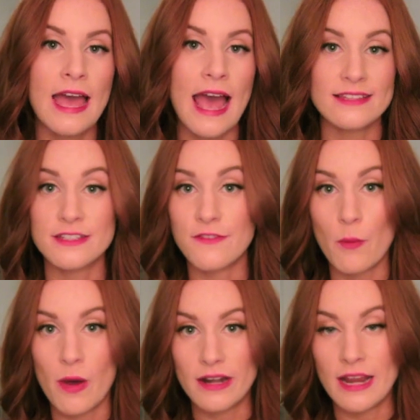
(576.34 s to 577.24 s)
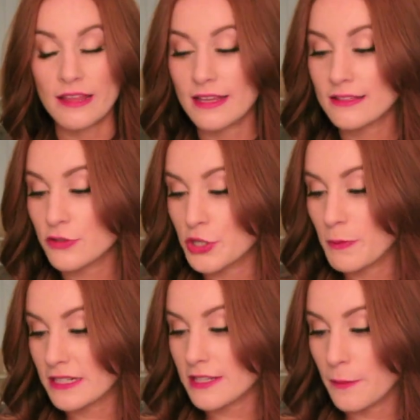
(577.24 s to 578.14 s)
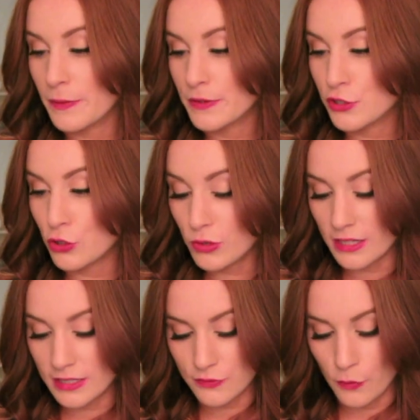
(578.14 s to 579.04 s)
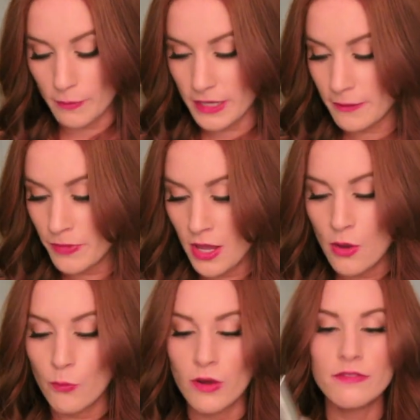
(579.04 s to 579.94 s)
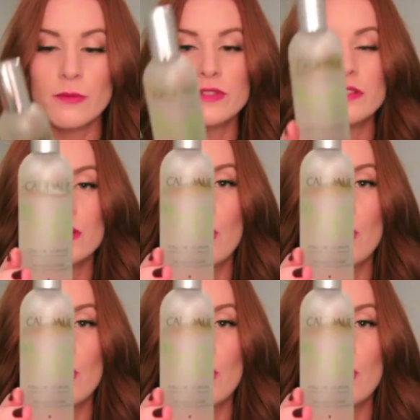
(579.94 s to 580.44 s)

asked if I wanted anything. So she picked up two things for me. One of them was the